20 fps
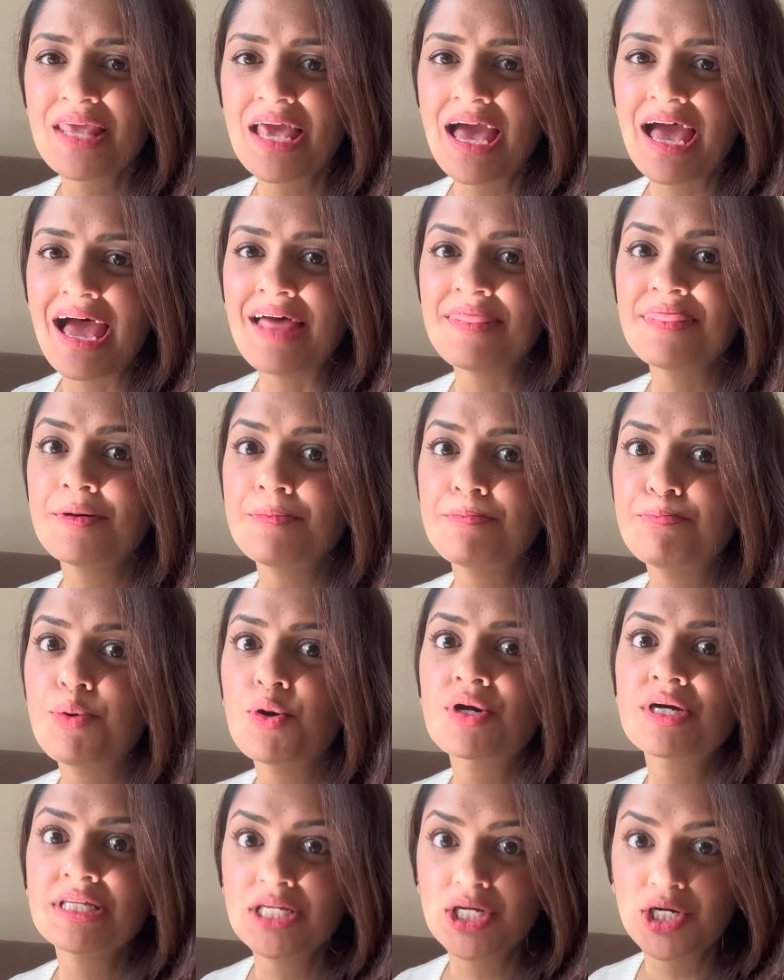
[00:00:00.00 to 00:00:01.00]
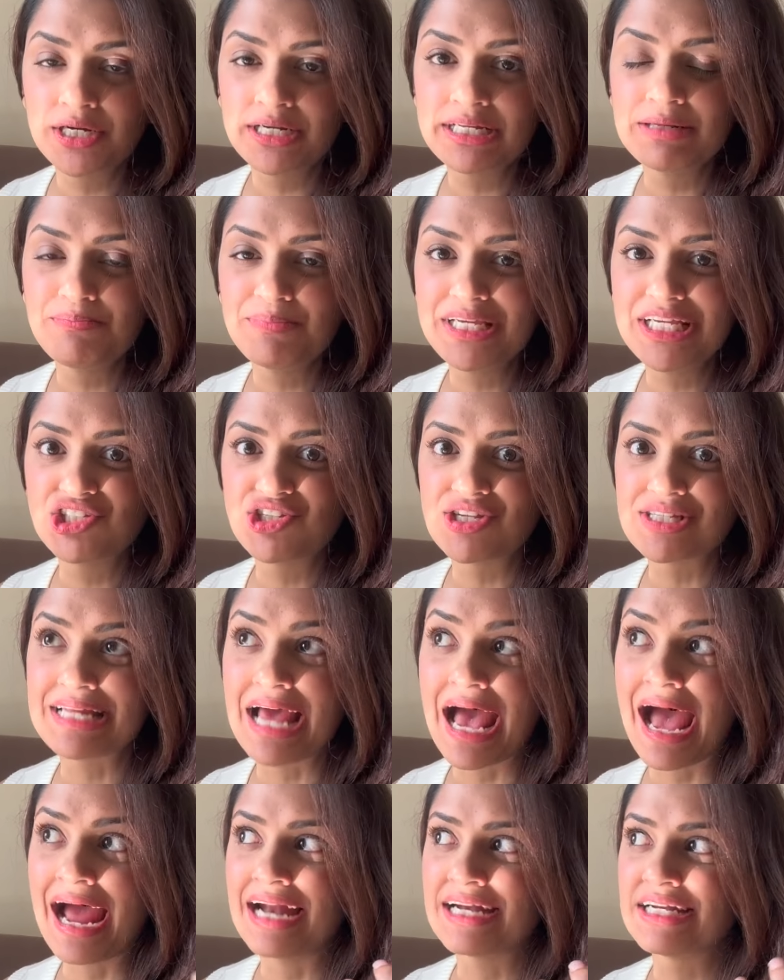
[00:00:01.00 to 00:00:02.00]
And the book nerd in me just
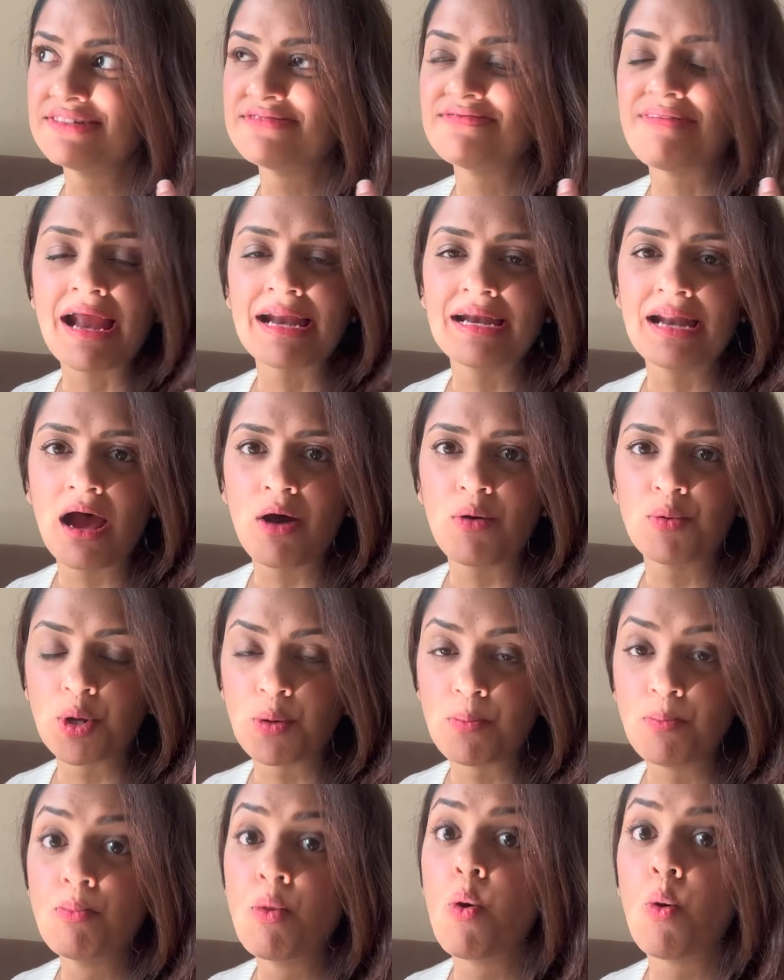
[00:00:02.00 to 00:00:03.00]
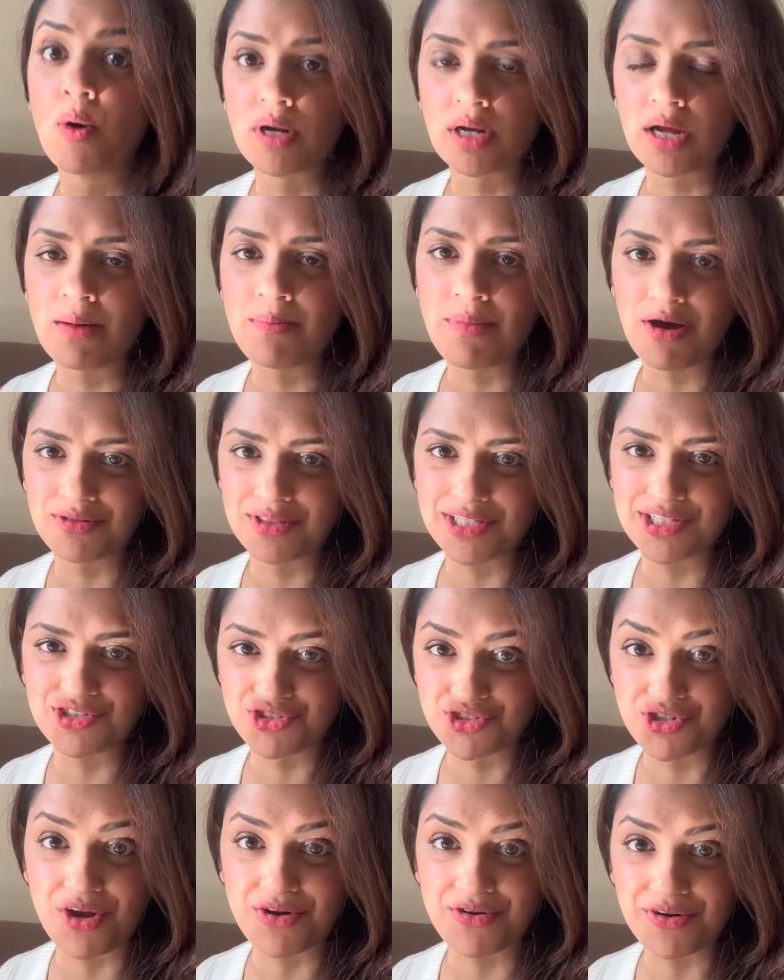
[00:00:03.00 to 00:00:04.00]
had to find out more about this
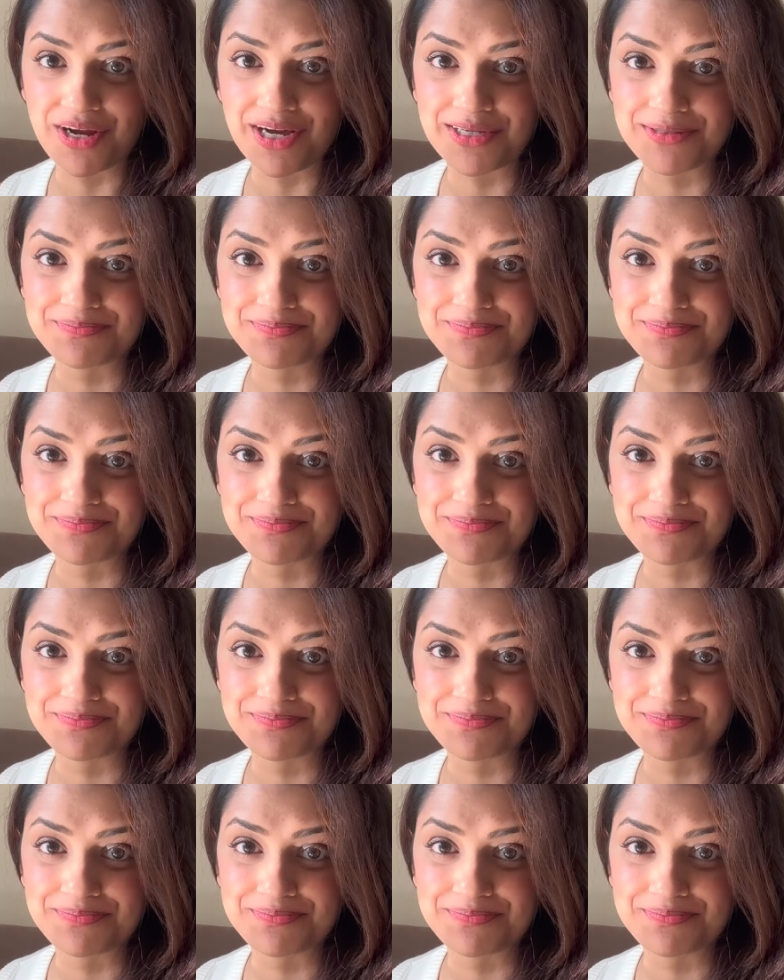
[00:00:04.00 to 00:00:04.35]
genre.